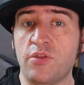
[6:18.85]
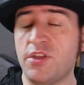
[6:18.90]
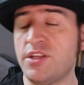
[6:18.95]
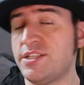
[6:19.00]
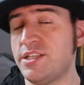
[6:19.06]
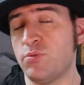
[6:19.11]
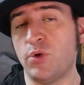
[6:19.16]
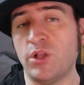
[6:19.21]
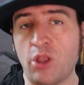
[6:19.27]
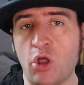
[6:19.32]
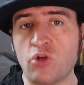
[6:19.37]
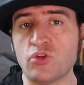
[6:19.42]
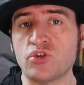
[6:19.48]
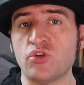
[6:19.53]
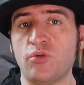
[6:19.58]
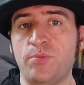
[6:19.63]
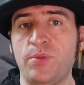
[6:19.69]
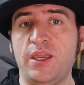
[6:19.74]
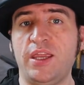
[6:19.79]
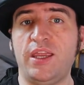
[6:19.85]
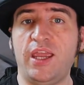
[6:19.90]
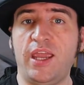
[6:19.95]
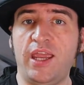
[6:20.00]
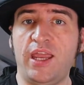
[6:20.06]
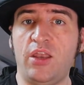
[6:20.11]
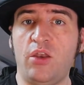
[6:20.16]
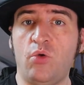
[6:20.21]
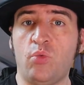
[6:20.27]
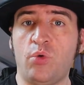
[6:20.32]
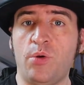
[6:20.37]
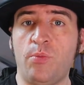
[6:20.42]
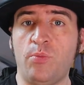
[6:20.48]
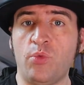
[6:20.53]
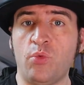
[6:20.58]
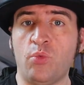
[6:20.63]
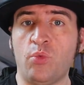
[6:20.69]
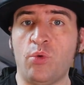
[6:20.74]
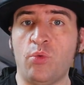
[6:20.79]
This will also be in
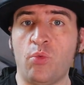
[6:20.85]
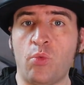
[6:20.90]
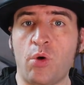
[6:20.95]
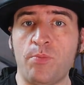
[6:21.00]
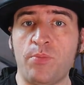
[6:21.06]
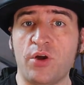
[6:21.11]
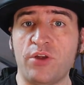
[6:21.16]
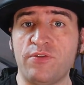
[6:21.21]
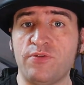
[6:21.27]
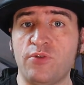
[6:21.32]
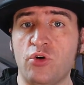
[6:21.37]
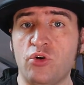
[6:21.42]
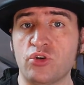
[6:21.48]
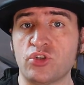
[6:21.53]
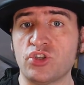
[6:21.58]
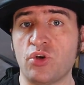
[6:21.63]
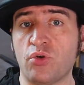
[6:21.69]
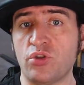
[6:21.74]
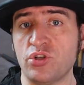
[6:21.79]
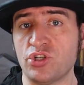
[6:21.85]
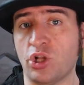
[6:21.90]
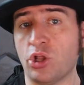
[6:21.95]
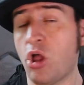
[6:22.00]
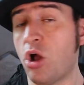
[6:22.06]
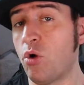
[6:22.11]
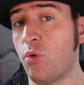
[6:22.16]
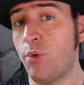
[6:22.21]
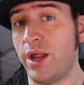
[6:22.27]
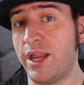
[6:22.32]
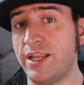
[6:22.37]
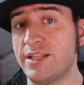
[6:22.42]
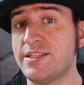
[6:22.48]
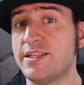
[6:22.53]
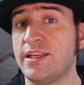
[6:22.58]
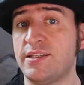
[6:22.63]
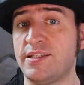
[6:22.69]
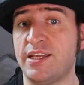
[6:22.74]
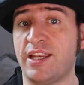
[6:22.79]
1.4, so there's a long wait
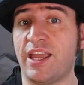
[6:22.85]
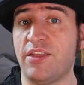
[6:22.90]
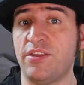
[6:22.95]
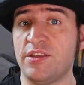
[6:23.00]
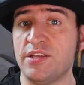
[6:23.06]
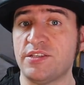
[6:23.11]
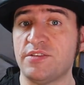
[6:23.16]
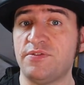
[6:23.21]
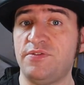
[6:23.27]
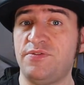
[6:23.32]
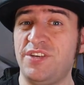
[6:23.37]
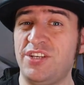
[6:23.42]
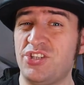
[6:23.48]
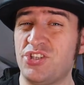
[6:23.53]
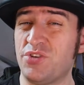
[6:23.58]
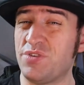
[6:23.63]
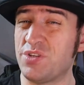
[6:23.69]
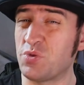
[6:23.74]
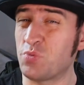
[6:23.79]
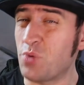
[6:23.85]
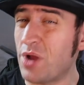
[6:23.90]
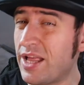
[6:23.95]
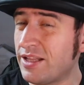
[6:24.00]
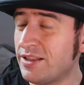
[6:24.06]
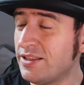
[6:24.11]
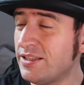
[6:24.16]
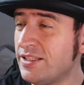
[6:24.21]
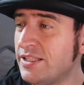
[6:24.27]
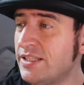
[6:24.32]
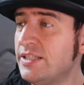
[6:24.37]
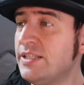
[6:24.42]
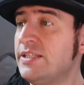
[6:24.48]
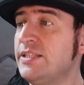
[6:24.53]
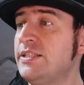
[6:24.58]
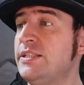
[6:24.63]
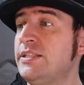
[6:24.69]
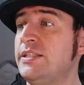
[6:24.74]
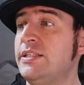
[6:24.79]
to get this feature as well.
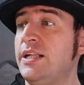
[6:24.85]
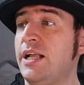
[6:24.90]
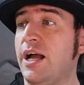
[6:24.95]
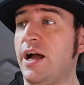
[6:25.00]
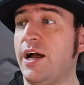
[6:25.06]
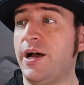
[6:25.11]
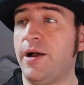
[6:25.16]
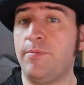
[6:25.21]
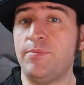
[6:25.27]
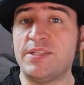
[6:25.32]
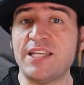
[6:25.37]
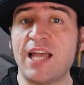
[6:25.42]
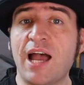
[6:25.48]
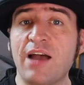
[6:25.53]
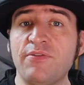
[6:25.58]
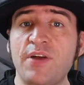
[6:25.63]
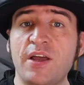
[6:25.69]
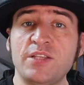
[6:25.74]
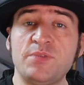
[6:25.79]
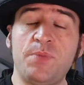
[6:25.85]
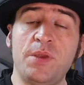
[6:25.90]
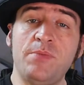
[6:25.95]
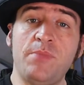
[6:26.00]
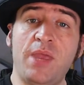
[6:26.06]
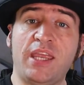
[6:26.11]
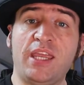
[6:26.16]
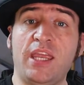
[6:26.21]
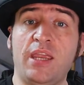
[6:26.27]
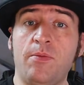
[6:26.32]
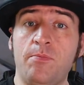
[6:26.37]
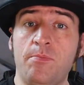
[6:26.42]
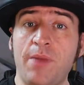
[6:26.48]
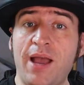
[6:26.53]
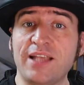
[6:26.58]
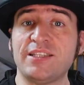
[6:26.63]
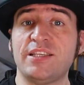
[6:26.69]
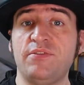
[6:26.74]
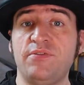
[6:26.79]
Tav has been making
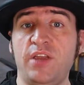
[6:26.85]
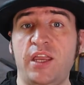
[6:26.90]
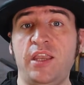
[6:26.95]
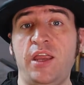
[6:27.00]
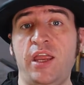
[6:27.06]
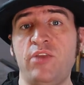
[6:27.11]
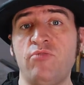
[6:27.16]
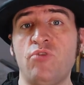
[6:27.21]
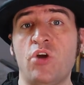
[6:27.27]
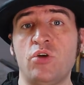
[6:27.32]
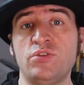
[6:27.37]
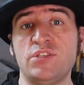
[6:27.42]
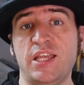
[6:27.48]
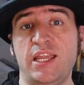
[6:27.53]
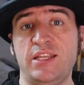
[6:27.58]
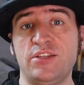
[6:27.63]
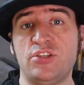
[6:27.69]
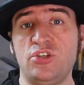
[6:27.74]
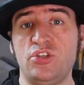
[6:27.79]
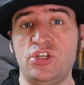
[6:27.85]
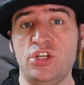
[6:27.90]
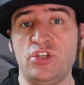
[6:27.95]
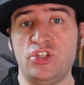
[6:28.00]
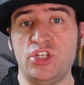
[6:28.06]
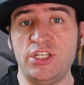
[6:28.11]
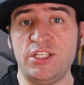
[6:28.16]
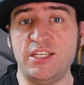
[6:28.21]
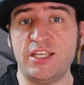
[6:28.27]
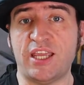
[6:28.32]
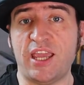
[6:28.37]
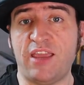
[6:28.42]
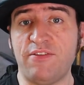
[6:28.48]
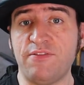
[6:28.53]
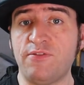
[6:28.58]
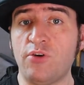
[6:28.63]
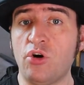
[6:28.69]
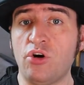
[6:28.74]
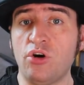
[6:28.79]
massive inroads into
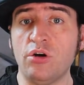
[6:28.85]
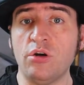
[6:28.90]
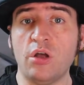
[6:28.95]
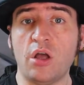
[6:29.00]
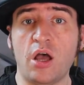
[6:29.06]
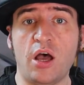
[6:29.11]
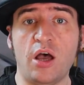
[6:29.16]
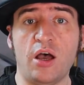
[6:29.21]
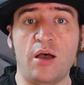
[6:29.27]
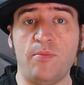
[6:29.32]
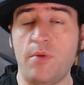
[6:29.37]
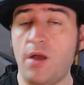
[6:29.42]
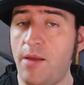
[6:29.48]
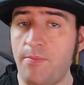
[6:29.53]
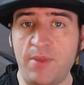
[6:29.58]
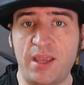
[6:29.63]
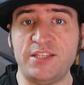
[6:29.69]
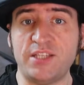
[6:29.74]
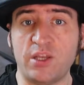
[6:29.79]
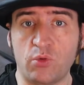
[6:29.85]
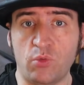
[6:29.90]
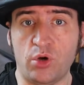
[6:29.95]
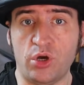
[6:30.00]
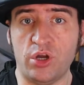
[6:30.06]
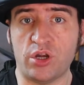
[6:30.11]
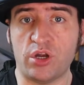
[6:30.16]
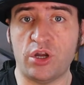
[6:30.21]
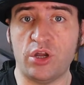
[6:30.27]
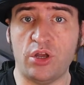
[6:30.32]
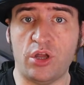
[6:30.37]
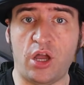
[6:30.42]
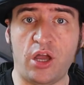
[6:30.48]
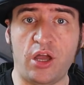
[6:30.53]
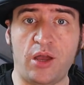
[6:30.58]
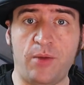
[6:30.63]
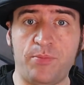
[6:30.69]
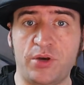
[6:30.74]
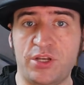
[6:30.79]
GTK 4. Amazing work,
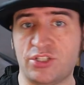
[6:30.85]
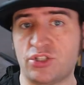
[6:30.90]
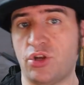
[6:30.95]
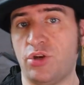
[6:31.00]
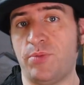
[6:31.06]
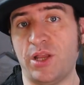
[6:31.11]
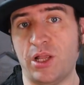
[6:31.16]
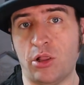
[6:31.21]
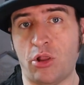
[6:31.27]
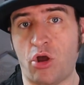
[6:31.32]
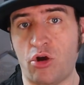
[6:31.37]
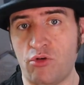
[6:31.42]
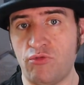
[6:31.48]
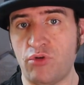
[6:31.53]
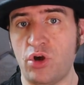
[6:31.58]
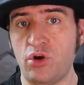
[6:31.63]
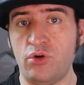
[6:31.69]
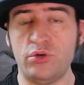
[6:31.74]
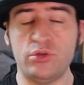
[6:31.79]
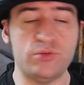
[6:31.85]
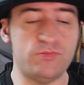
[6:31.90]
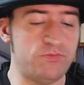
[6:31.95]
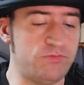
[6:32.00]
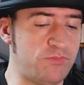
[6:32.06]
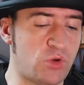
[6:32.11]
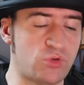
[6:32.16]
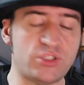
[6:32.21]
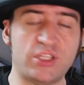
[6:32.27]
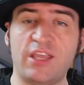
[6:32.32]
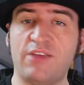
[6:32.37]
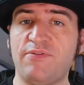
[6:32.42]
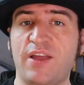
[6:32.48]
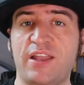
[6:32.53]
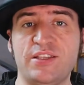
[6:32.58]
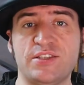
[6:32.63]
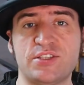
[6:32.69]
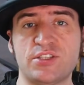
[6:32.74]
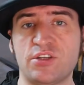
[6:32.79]
but it's going to be a long road, mostly
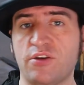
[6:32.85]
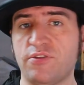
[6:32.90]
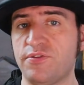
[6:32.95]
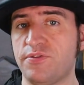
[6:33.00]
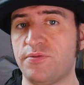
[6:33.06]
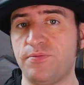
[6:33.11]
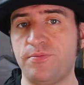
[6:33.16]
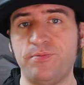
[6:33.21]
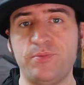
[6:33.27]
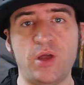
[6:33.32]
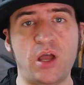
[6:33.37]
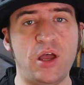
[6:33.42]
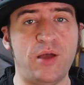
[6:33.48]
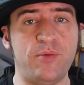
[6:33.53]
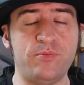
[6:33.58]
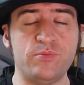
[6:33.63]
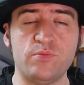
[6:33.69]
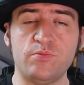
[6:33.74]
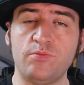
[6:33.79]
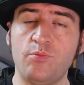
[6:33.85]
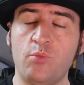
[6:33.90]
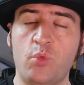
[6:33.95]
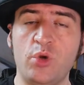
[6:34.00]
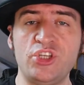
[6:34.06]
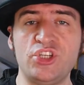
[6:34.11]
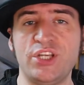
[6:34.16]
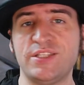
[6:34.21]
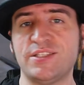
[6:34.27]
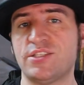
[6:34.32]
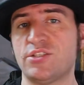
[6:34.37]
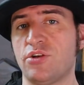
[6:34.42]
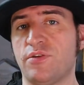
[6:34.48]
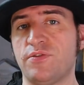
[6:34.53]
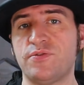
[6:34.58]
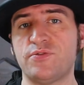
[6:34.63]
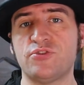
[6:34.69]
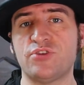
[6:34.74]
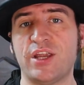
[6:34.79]
event stuff, widget
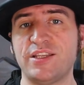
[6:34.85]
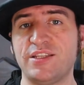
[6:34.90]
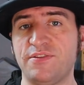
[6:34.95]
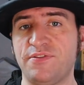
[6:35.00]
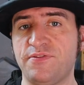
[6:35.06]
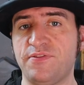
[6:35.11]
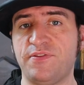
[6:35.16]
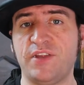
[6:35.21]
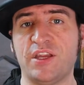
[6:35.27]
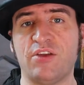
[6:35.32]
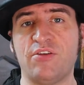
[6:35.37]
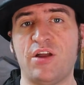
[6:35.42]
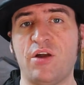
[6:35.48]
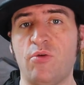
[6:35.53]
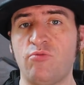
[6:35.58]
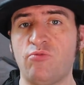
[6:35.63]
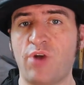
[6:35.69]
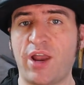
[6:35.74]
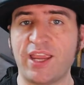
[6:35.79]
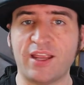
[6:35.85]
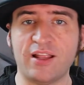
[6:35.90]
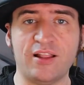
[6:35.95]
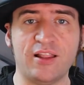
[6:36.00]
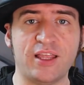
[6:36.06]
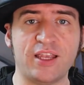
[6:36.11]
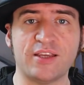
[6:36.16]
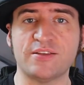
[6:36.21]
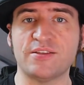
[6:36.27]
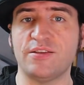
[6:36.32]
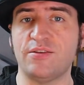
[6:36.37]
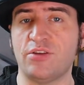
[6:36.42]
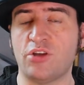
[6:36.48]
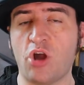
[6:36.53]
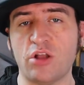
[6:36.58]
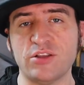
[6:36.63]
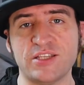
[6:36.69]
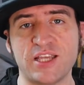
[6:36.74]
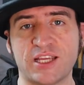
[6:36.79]
stuff, trying to figure out right clicks
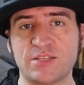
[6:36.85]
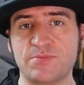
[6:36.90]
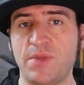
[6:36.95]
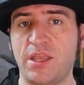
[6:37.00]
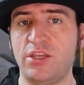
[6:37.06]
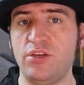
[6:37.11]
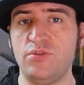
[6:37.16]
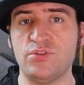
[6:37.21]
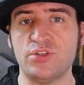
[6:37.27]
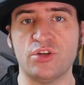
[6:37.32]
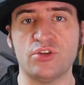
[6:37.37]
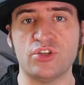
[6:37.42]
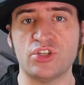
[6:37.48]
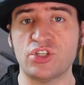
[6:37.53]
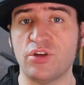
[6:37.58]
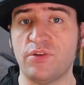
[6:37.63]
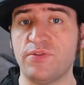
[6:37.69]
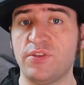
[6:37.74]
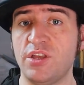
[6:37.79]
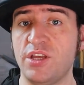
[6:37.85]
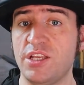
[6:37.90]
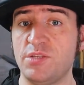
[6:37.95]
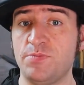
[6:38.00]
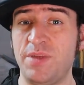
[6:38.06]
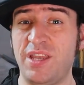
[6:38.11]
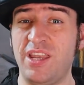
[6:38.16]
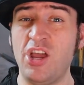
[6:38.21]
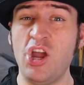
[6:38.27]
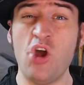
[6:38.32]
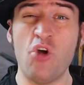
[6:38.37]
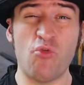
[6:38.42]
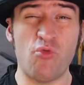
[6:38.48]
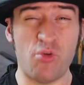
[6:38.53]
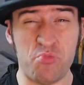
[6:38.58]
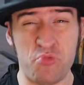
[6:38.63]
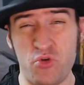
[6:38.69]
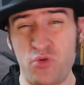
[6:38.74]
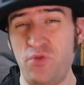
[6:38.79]
and context menus and all the stuff that has been
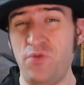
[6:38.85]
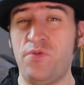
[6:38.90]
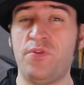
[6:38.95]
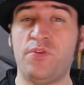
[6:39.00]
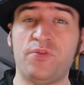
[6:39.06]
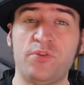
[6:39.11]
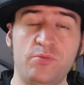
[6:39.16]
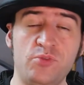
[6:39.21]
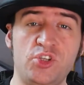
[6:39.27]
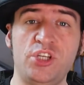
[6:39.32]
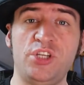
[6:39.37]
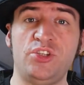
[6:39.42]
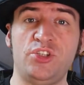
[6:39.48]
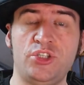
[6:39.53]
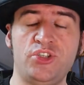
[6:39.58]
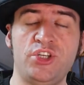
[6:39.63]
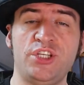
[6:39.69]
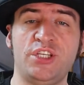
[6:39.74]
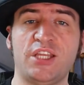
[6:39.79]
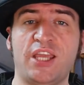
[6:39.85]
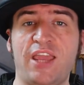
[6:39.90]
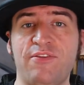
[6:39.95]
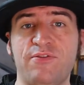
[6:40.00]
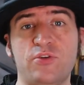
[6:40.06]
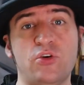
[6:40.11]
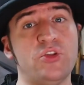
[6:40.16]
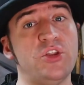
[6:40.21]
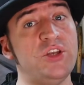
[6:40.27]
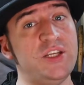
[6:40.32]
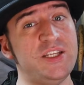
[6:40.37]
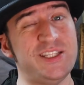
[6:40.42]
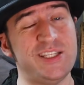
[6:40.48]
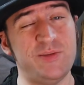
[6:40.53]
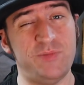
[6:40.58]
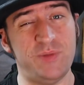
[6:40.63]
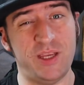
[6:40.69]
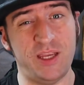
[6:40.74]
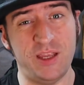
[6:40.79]
removed from GTK 4 that
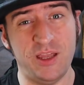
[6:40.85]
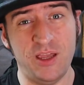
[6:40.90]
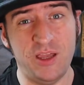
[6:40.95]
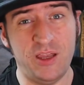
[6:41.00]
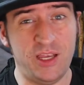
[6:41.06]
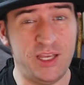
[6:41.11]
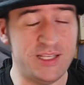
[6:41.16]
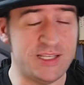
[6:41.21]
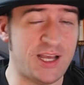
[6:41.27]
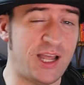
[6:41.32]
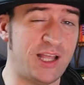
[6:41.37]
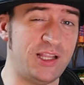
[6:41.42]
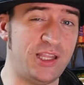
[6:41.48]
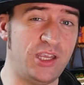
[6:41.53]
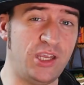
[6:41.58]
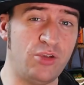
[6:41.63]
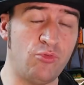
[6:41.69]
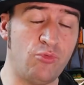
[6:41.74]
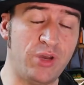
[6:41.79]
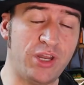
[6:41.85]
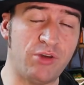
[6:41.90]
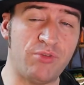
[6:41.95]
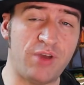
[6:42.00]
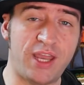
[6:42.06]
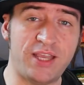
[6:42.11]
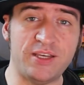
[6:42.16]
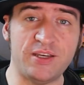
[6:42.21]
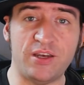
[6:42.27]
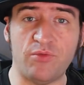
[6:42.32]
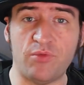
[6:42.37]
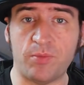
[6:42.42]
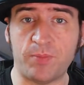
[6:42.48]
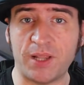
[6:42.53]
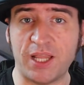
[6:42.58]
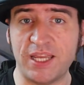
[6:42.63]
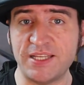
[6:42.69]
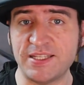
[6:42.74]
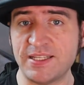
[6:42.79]
needs to be entirely recreated and
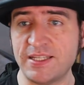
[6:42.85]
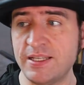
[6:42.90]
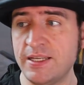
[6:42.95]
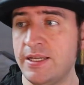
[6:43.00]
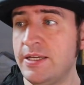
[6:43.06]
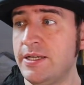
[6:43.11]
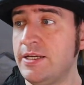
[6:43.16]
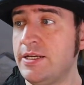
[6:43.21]
replaced.